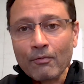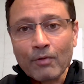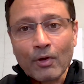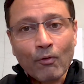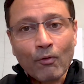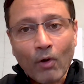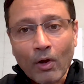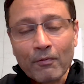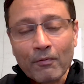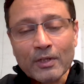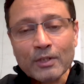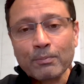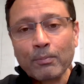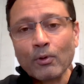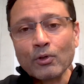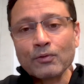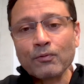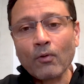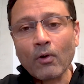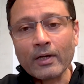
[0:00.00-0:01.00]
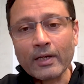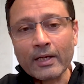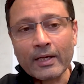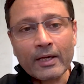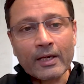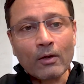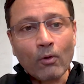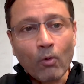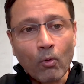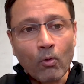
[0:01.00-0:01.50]
we've always pushed for
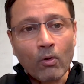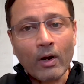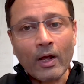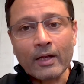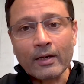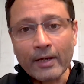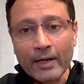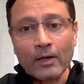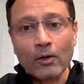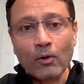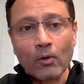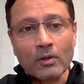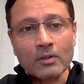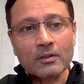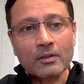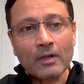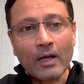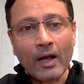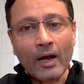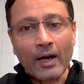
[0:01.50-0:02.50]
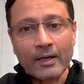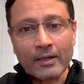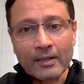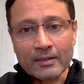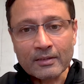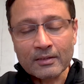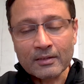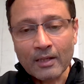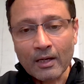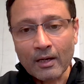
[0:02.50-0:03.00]
taking oran indoors and
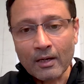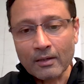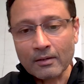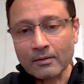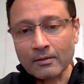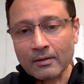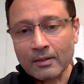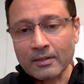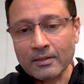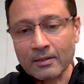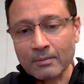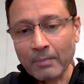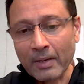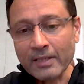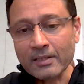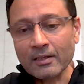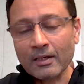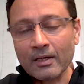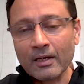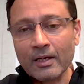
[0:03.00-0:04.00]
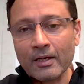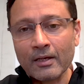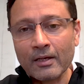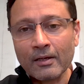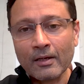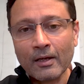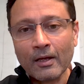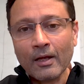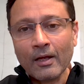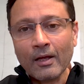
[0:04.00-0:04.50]
this is a this is
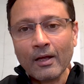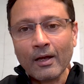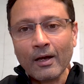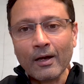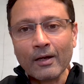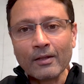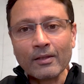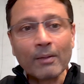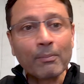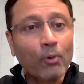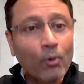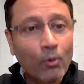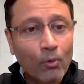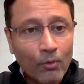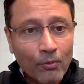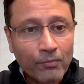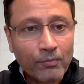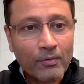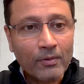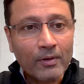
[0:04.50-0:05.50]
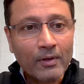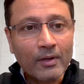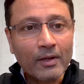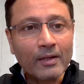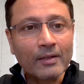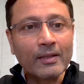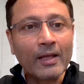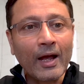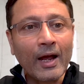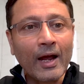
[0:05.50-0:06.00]
basically uh, the proof
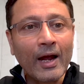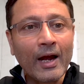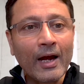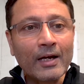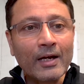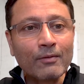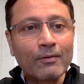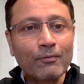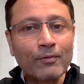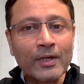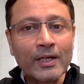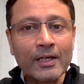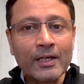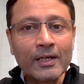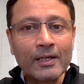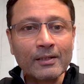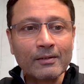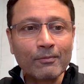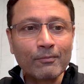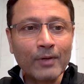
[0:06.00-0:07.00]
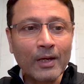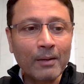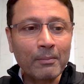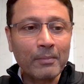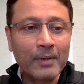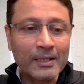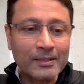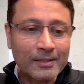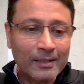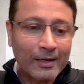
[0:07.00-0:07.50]
that we we are
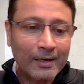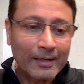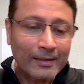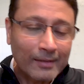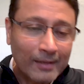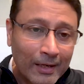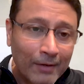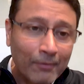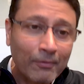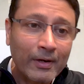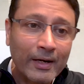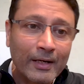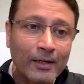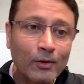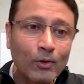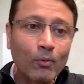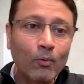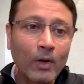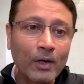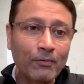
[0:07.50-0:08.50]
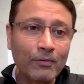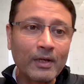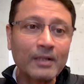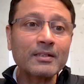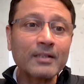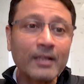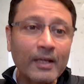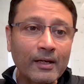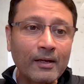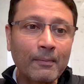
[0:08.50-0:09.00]
basically delivering to what we are
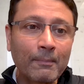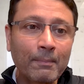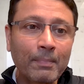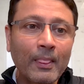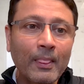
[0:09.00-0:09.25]
saying